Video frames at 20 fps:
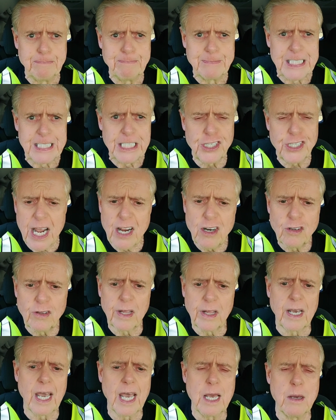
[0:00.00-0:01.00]
He changed
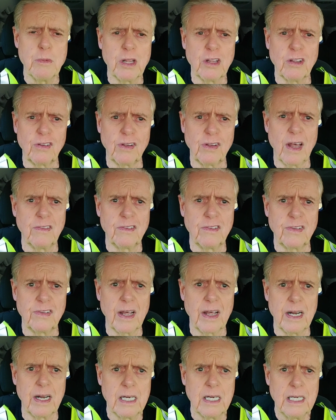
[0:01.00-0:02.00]
the game in the sense
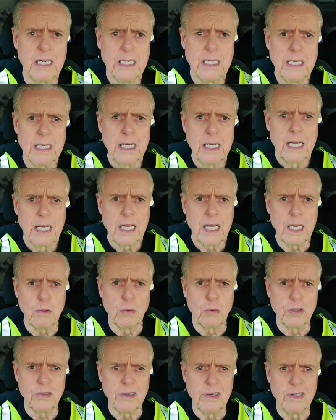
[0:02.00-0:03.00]
that he was a